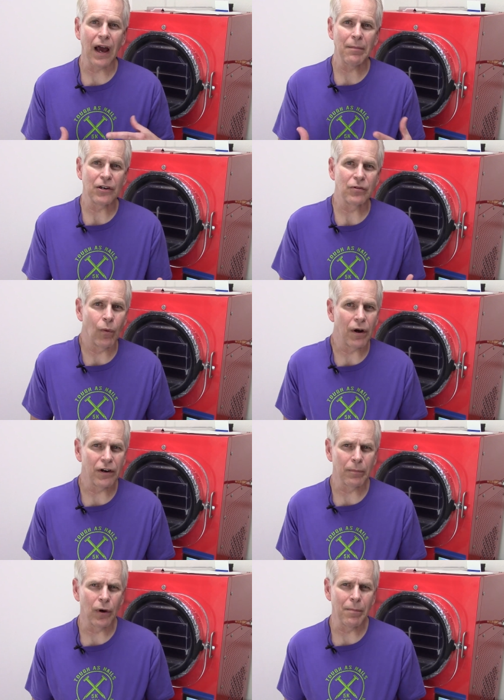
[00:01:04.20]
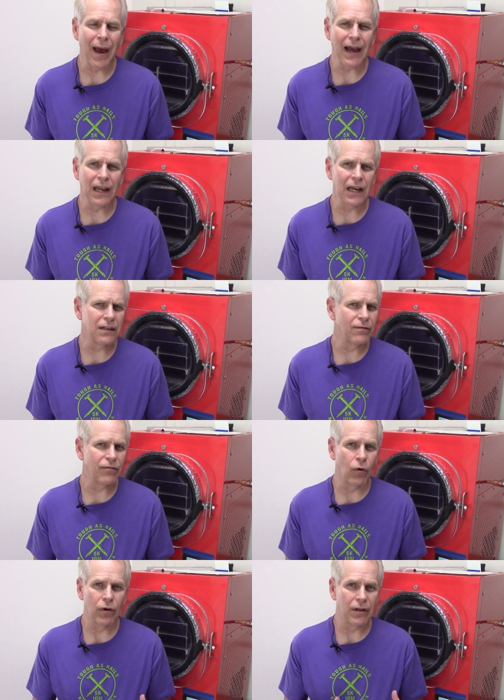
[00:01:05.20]
how much water to put back in
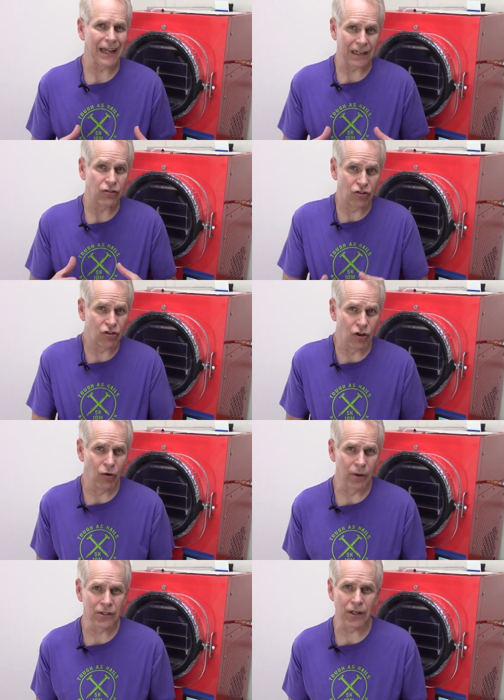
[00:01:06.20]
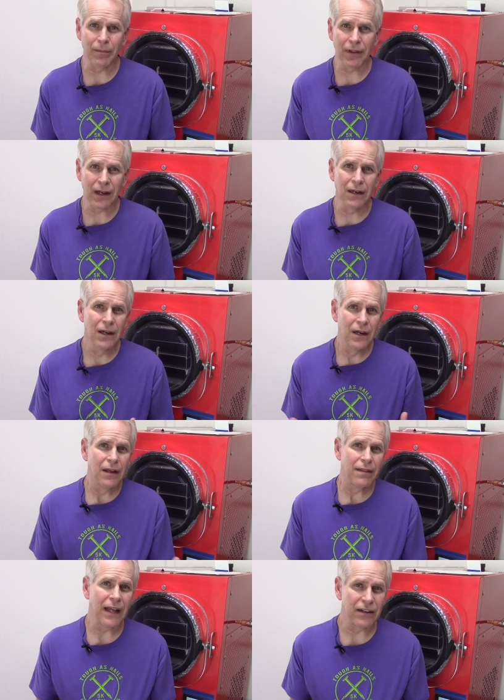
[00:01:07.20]
for like a stew or something,
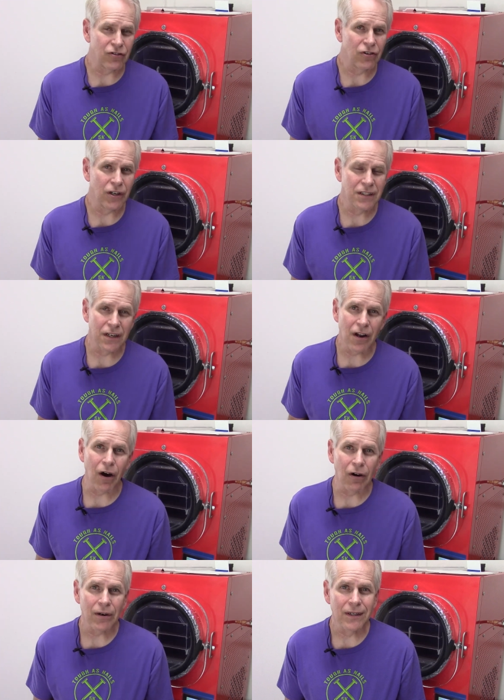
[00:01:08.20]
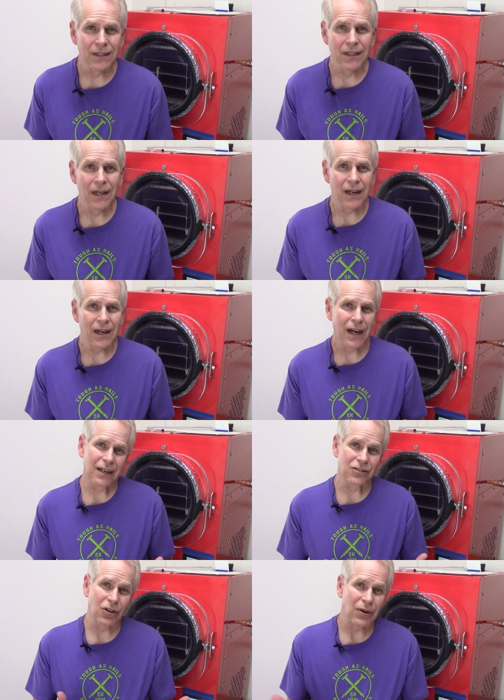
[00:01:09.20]
then it's good to know.
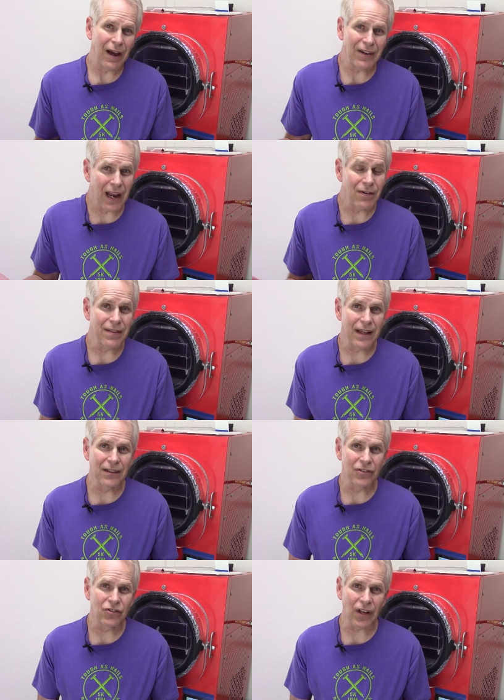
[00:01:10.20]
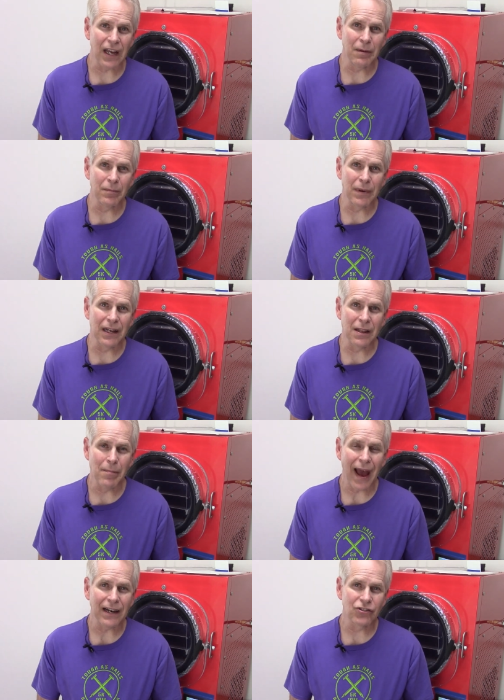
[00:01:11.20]
And so having everything the same in the
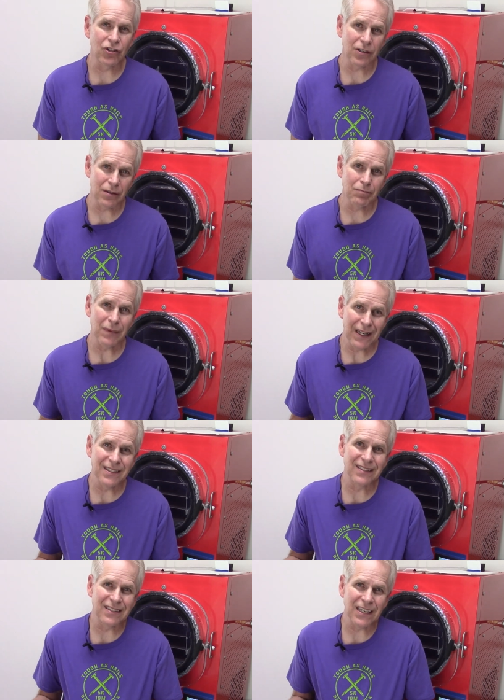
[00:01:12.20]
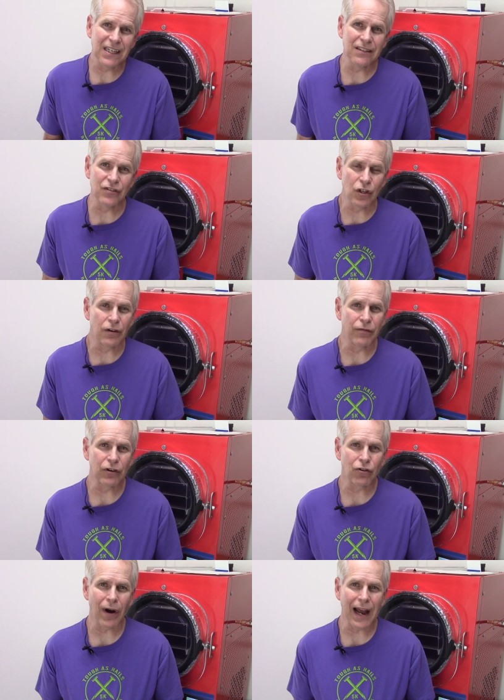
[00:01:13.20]
batch is easier for
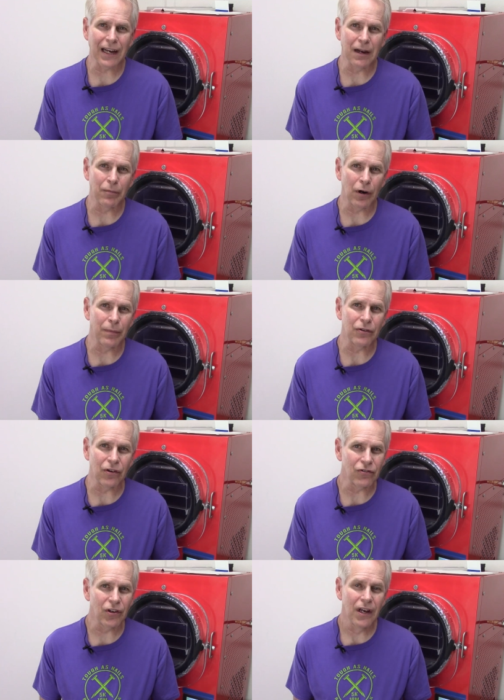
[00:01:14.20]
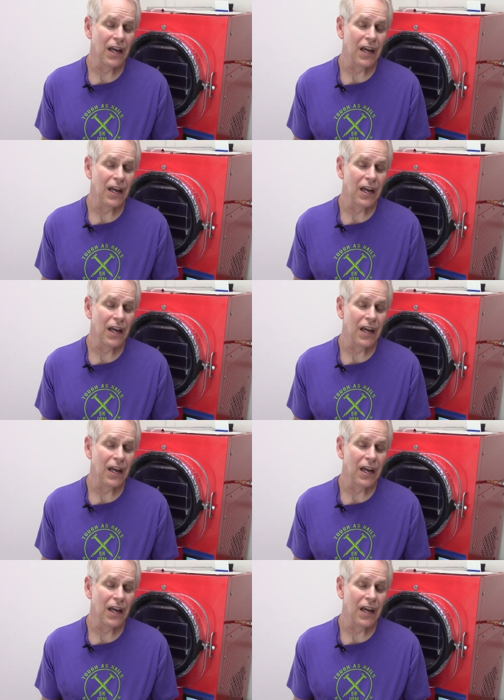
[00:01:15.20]
tracking purposes.